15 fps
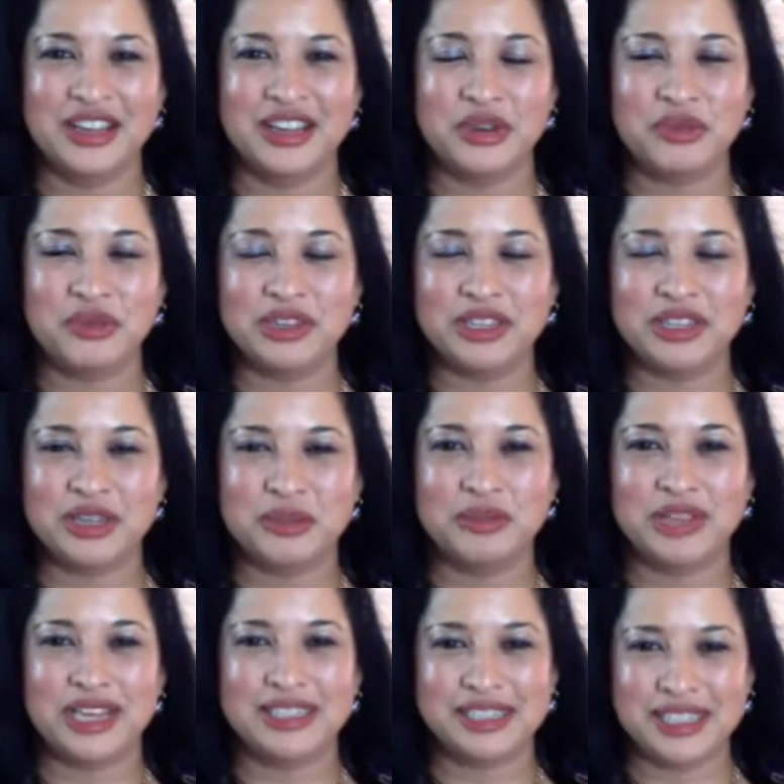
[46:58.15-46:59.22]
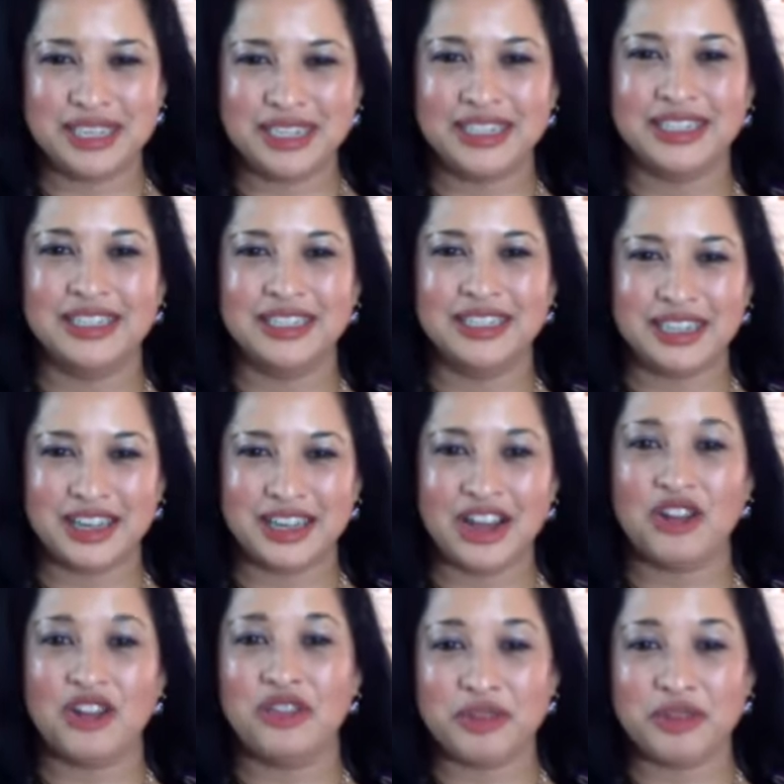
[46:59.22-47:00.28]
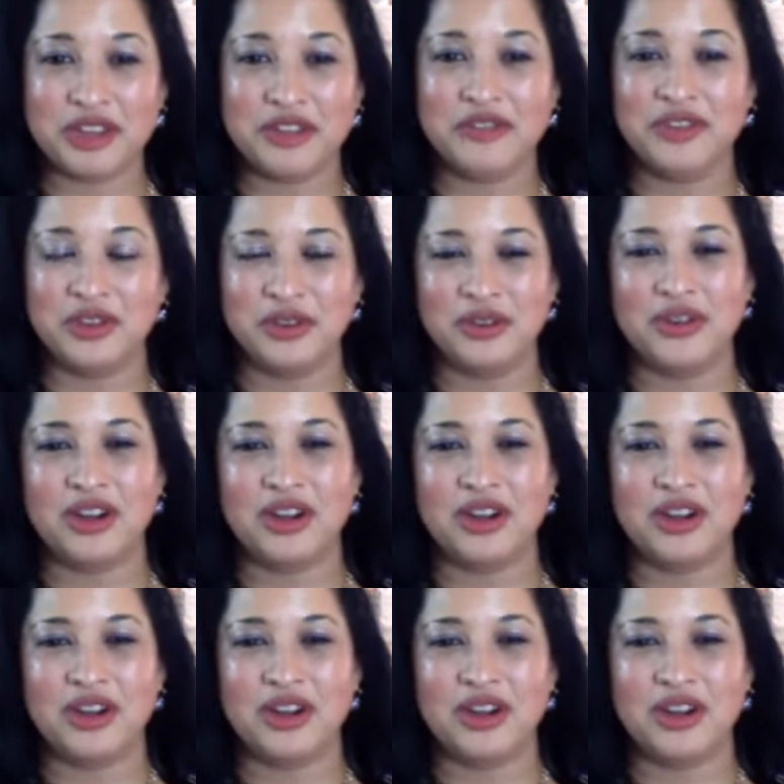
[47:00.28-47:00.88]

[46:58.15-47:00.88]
You're really a blessing. All 3 of you